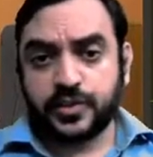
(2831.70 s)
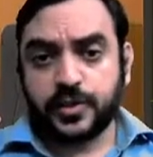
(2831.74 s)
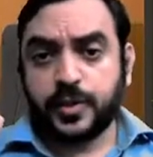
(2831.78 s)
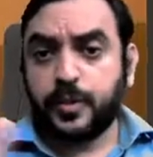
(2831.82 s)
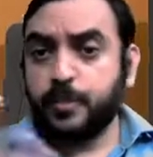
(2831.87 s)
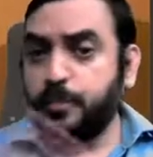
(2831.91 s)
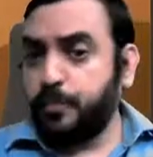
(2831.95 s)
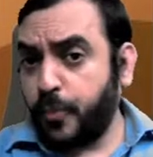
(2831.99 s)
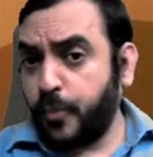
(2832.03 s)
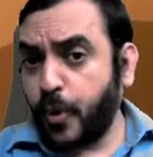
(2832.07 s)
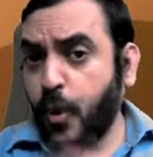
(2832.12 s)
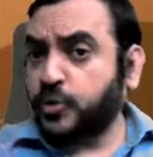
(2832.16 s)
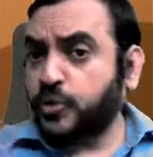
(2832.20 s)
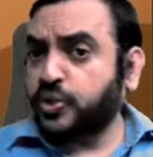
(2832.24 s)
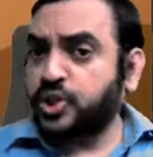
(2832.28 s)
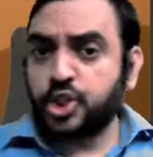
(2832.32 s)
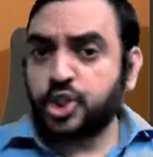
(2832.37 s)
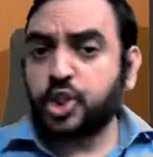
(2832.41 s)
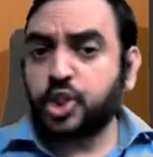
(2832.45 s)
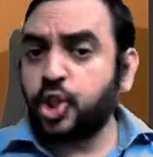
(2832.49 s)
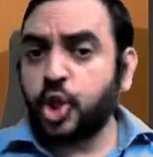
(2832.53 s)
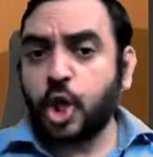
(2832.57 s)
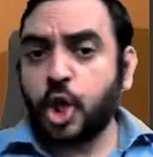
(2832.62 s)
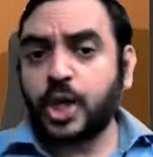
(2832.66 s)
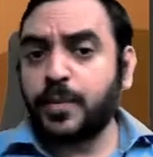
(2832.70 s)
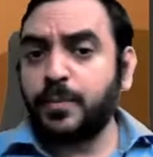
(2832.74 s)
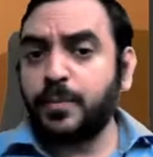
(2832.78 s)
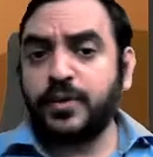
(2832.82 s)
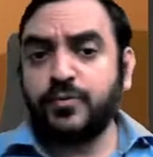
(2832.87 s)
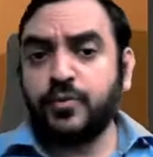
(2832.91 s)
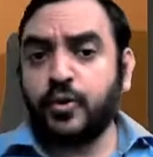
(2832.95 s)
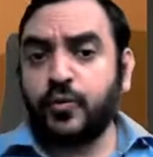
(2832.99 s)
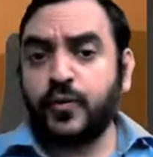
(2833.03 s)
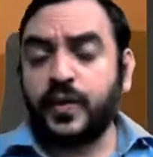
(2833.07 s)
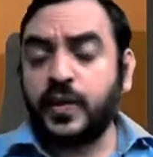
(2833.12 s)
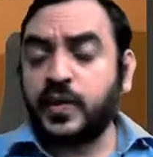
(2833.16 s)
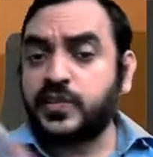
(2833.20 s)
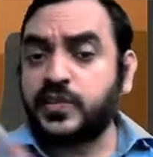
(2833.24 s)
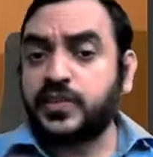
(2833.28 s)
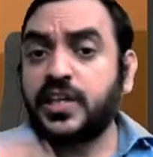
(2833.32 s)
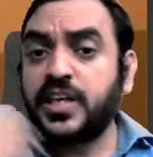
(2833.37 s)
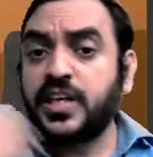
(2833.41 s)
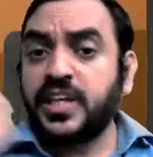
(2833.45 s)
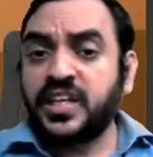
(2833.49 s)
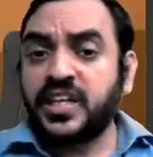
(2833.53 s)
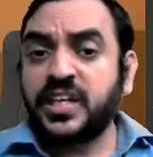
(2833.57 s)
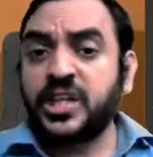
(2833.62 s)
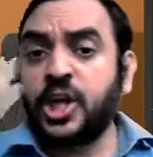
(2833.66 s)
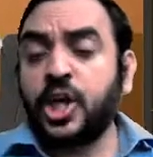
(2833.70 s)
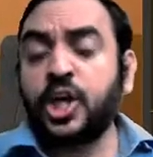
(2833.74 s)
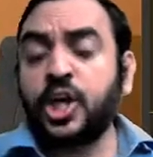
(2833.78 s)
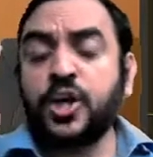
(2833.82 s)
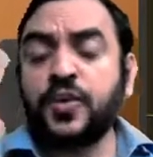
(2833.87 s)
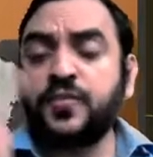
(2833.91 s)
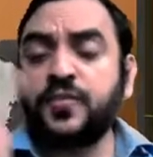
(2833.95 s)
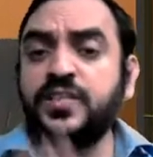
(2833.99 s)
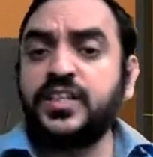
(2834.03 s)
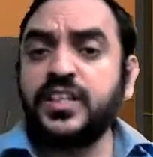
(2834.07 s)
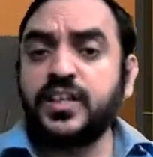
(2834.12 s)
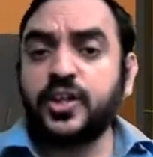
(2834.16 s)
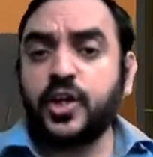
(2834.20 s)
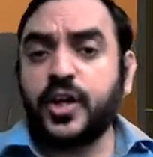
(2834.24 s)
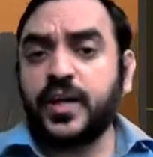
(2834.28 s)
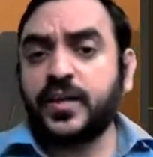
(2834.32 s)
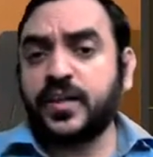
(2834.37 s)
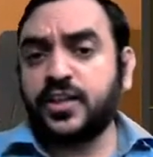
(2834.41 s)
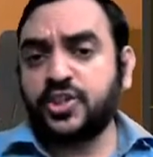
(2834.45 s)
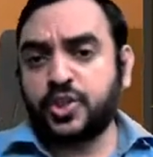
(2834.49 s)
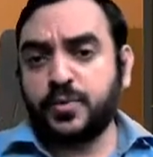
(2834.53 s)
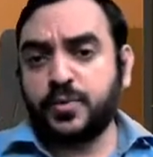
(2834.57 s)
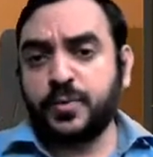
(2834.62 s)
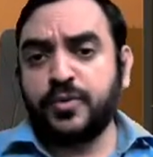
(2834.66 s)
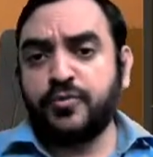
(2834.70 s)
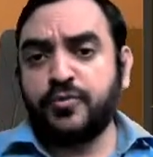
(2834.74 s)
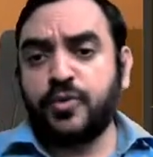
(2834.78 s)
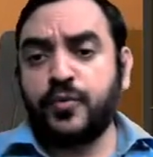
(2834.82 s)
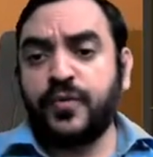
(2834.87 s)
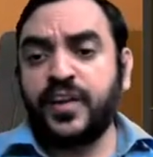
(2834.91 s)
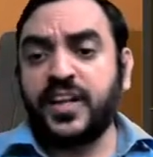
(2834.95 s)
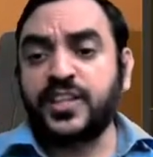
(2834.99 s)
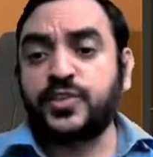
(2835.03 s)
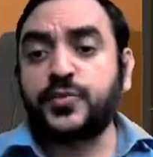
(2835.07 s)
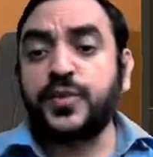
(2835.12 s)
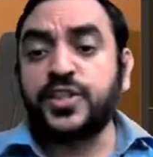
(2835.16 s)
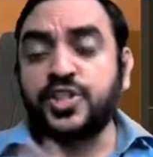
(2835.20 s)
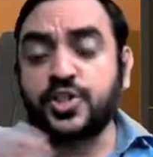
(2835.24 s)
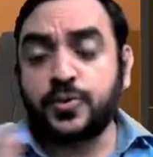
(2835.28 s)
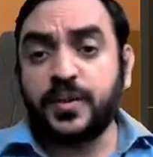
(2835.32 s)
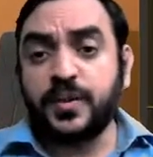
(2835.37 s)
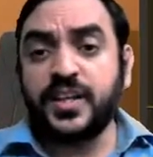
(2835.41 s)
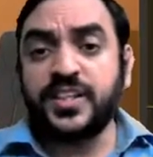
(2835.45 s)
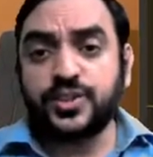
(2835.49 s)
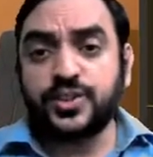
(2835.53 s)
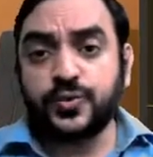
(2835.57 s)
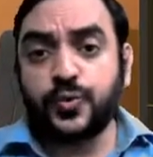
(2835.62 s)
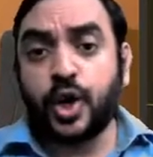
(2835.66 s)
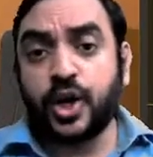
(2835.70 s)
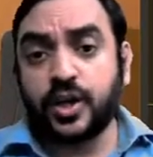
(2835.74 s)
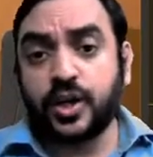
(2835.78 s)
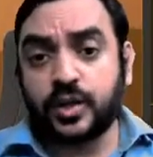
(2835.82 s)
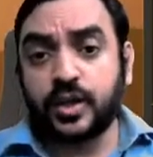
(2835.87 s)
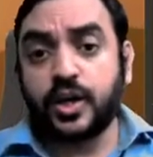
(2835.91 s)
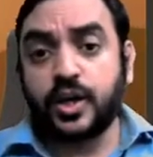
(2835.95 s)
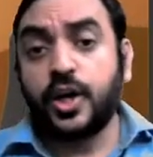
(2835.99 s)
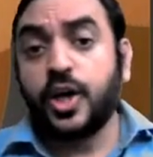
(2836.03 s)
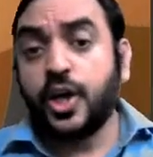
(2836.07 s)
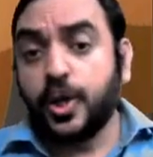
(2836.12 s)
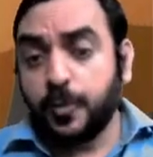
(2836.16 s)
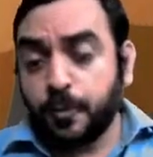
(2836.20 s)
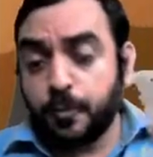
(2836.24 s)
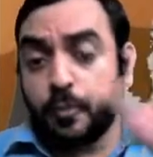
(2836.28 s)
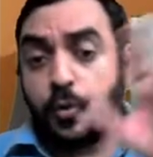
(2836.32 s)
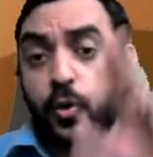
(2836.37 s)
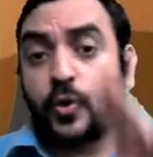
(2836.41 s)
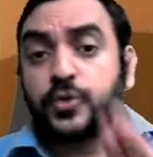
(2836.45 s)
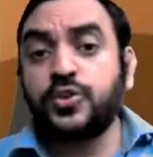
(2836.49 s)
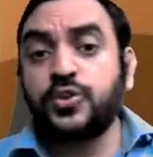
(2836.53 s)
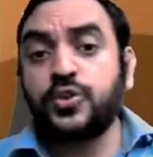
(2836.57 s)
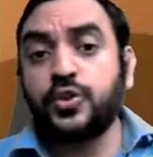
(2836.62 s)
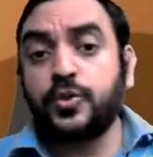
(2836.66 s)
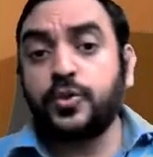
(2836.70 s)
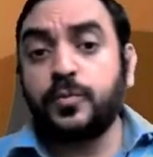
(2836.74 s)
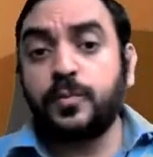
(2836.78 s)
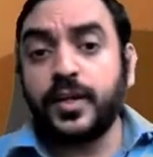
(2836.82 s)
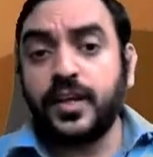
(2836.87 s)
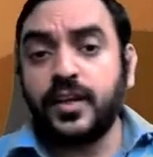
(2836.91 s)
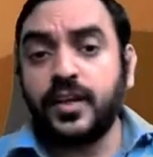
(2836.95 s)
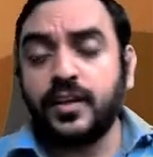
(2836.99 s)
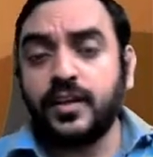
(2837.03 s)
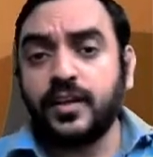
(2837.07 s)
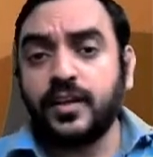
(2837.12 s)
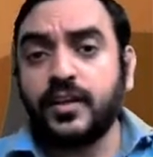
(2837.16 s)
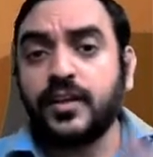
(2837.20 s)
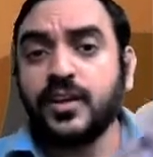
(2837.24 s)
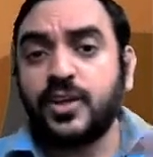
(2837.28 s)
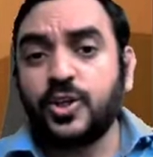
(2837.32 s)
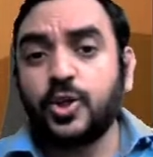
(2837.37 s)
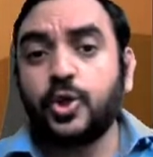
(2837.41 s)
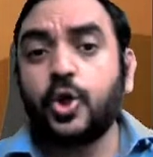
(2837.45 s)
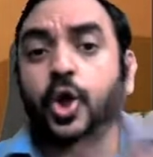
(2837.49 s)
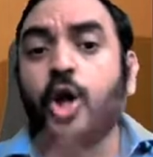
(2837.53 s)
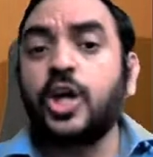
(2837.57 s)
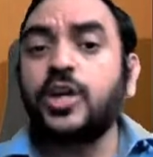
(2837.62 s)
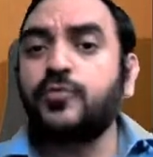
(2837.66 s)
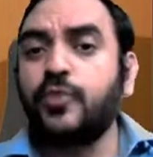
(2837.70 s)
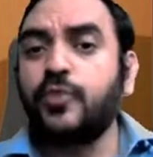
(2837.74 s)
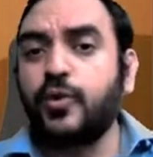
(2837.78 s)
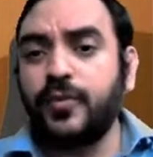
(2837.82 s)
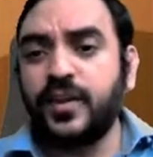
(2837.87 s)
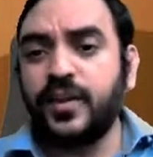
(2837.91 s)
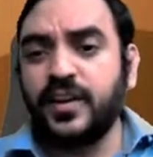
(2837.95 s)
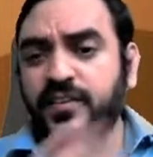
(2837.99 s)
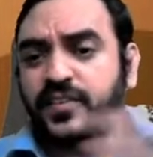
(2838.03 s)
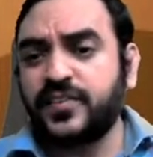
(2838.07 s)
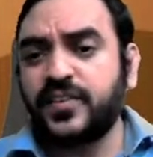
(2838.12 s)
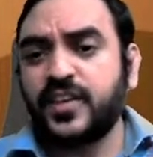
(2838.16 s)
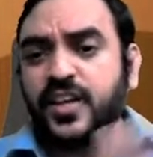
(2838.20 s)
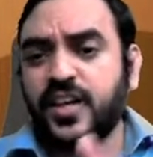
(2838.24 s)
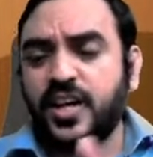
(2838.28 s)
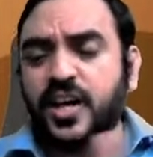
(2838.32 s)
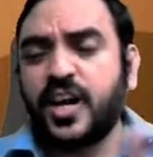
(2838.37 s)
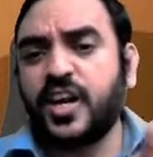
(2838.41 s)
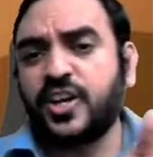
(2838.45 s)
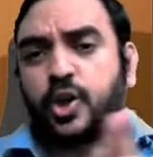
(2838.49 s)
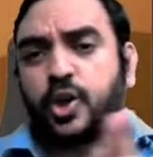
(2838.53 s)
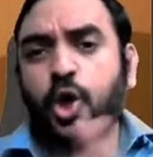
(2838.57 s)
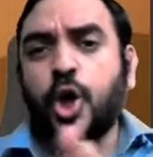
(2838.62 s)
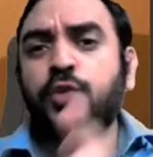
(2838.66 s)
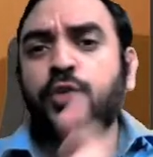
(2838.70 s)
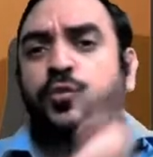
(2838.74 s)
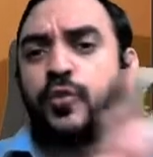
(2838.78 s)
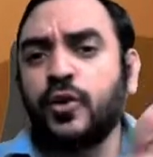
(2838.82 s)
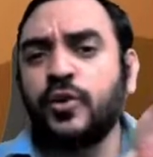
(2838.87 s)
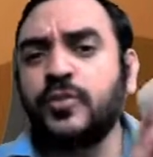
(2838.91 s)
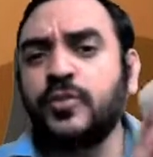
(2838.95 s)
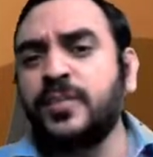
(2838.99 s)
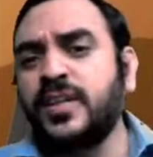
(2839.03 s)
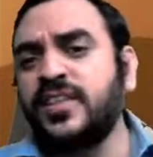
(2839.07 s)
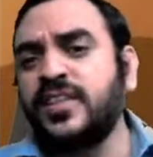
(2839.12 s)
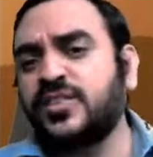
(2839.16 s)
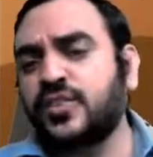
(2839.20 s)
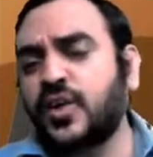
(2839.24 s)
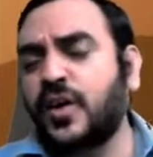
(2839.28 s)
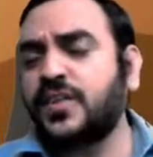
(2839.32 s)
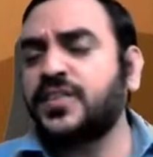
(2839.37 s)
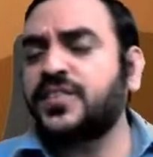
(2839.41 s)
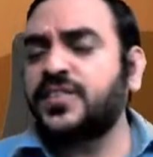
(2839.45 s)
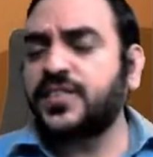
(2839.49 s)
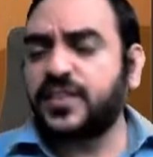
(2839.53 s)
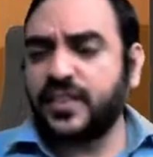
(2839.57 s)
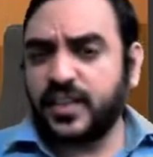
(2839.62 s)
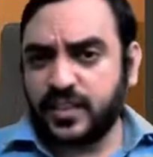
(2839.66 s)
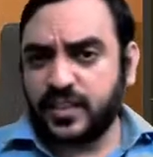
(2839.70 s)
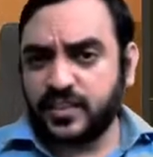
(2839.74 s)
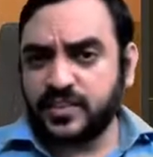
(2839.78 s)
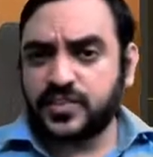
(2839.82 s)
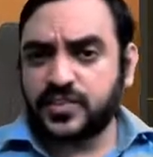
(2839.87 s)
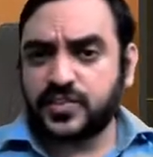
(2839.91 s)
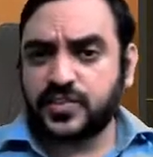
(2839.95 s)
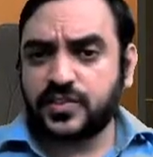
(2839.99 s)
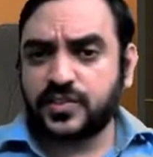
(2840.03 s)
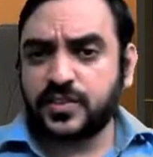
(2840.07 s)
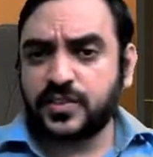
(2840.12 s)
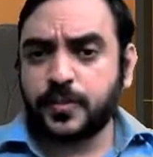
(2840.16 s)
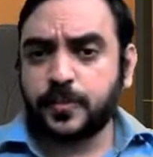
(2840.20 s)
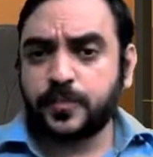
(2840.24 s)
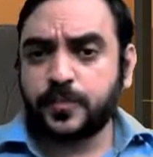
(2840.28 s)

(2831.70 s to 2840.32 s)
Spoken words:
Both should not be vowels. None of the letters should be vowels, which means what? Both should be non-vowels. Non-vowel means consonants.